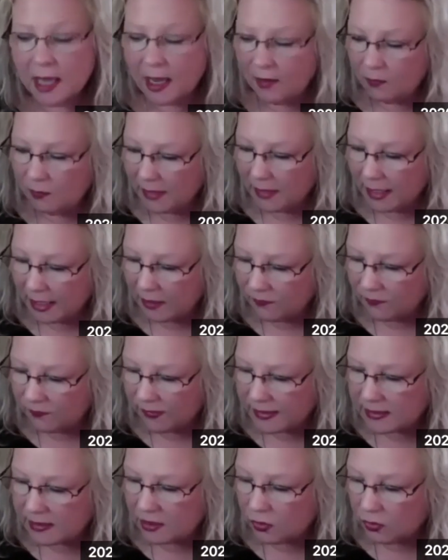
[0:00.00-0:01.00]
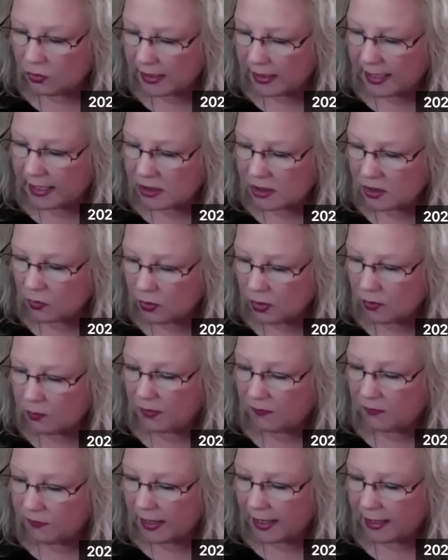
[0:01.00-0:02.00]
of manifested creation will
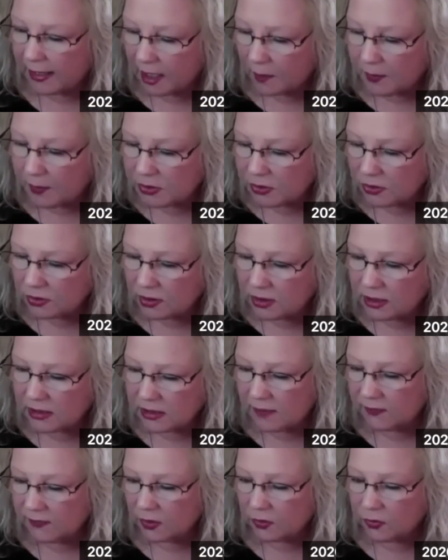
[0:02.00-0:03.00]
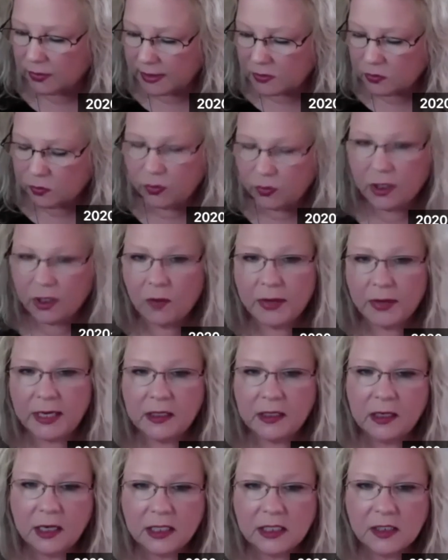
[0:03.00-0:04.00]
provide opportunities of increased
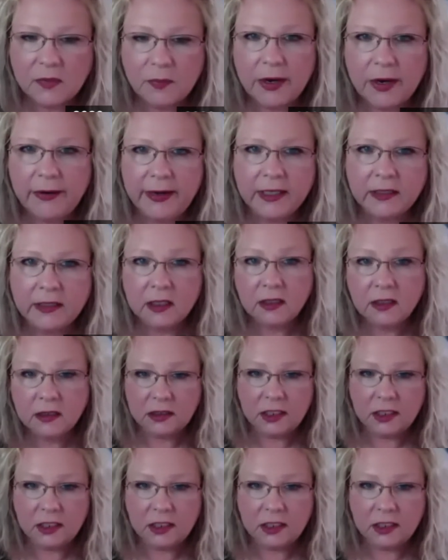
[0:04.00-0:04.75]
well-being and experience.